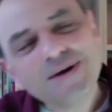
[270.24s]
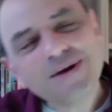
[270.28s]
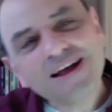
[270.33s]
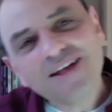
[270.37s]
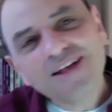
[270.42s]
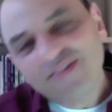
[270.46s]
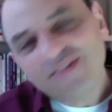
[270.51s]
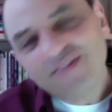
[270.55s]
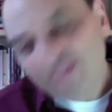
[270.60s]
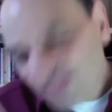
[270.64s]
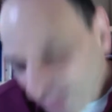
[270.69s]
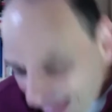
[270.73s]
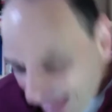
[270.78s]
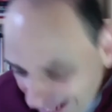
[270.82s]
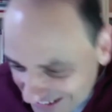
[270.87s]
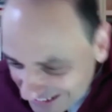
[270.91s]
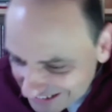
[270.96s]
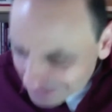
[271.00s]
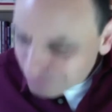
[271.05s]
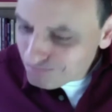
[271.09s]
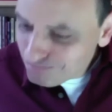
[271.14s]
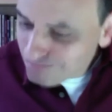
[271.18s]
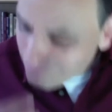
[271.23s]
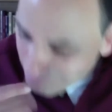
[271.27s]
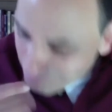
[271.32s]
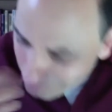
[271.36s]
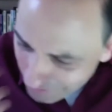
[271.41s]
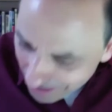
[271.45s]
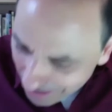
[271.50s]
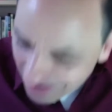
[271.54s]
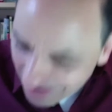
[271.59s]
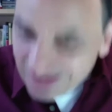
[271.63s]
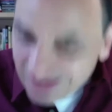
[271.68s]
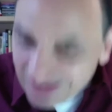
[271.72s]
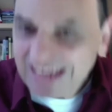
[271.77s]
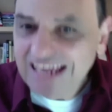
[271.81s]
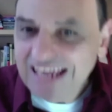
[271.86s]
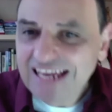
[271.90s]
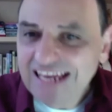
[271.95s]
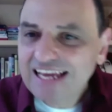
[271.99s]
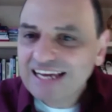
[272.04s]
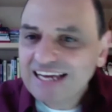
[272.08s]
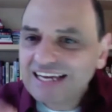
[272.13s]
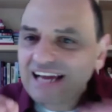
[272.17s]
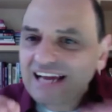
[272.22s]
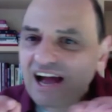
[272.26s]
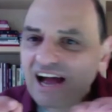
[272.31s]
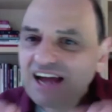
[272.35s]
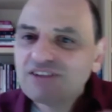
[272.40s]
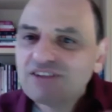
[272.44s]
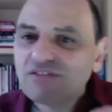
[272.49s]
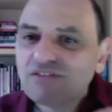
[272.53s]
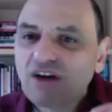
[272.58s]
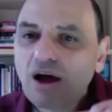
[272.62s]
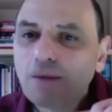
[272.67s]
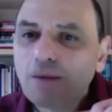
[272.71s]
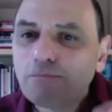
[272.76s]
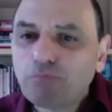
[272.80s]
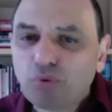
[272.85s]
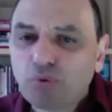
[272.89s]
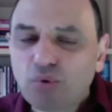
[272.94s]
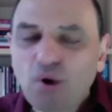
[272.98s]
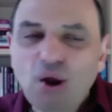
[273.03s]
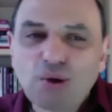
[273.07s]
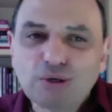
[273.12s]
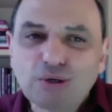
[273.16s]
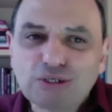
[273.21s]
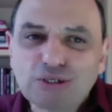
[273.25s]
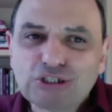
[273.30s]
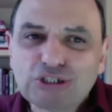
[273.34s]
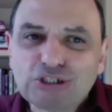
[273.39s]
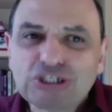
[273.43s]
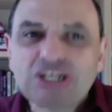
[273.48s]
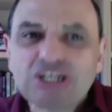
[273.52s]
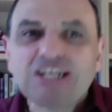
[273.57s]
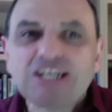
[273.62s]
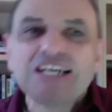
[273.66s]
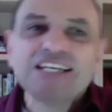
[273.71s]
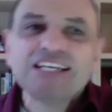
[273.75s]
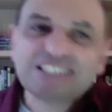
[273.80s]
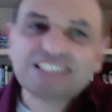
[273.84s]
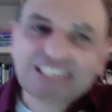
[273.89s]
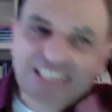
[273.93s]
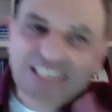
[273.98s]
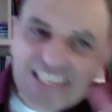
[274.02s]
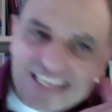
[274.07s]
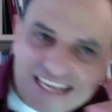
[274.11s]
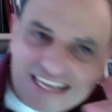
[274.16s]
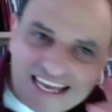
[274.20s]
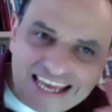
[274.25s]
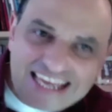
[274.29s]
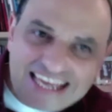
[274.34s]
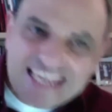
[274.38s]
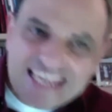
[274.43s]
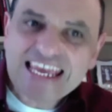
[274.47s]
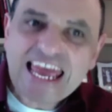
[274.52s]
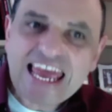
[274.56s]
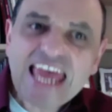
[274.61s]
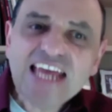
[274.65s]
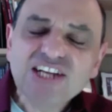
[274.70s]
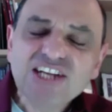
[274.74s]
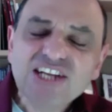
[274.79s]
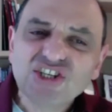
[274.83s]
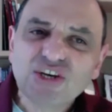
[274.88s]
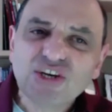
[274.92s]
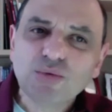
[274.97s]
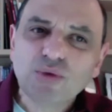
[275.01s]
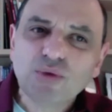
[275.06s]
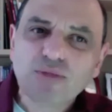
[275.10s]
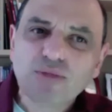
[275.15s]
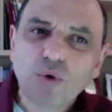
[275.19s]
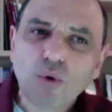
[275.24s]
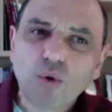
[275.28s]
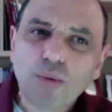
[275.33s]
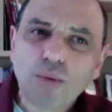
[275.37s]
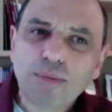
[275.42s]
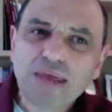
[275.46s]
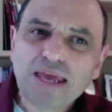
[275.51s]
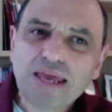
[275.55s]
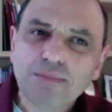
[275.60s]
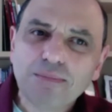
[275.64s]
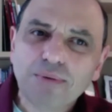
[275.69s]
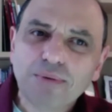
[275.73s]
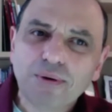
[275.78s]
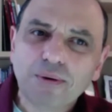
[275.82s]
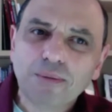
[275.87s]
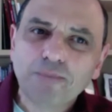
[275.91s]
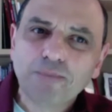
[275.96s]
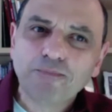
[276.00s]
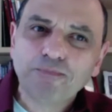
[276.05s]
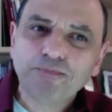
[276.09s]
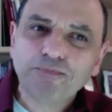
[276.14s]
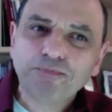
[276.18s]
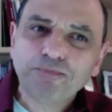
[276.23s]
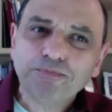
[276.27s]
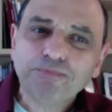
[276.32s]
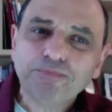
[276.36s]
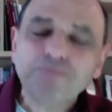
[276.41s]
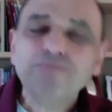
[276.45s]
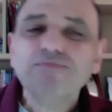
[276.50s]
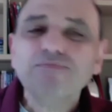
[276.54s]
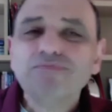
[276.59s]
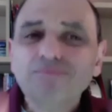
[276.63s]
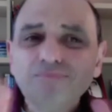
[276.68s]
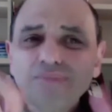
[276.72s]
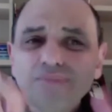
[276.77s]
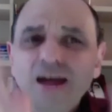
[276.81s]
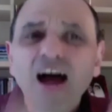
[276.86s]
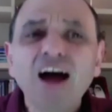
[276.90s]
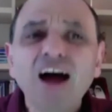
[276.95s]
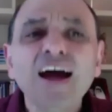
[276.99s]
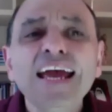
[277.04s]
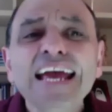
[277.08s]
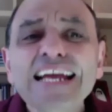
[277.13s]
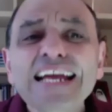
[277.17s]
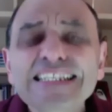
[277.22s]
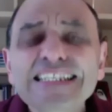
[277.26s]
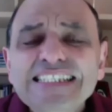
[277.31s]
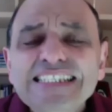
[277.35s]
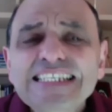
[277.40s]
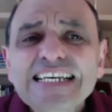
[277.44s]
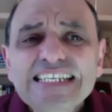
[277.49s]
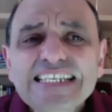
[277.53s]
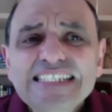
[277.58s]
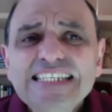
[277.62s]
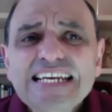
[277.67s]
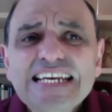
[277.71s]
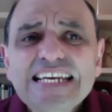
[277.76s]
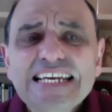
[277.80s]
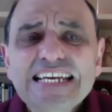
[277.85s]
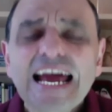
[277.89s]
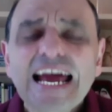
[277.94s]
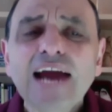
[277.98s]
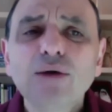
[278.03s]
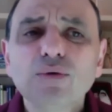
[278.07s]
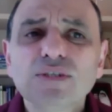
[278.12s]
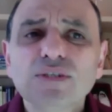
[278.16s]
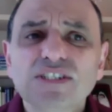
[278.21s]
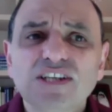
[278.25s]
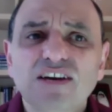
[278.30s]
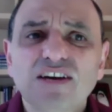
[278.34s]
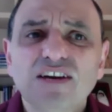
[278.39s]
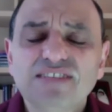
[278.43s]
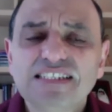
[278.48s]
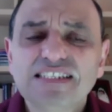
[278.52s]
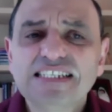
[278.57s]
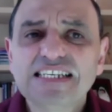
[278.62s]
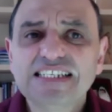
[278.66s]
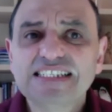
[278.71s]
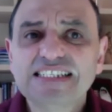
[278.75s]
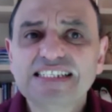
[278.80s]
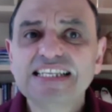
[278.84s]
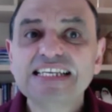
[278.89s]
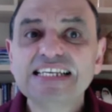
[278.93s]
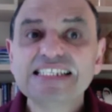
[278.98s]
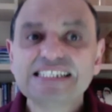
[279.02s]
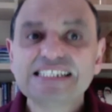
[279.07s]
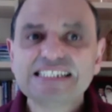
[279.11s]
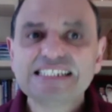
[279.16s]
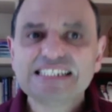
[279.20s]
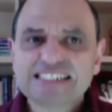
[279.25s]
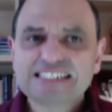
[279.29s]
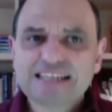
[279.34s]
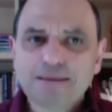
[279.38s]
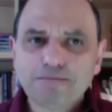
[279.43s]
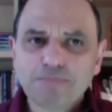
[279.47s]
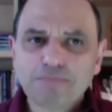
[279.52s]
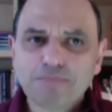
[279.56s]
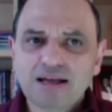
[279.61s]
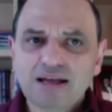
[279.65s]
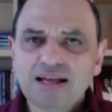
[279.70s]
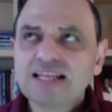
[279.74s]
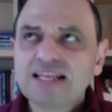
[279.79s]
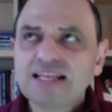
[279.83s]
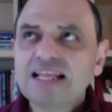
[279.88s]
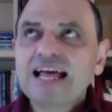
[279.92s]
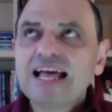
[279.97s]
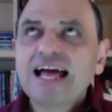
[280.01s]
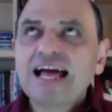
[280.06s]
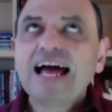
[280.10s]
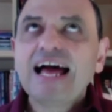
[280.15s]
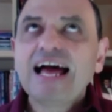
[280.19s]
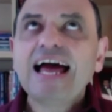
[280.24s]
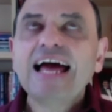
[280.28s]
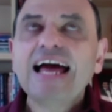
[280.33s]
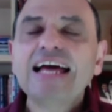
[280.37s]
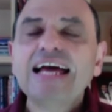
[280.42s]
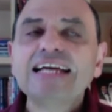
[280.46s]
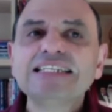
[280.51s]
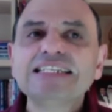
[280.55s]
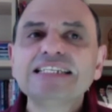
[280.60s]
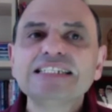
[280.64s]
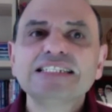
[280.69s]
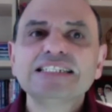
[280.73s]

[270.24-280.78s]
that's my kind of approach to engaging with more people. I had 16 carol services this December, and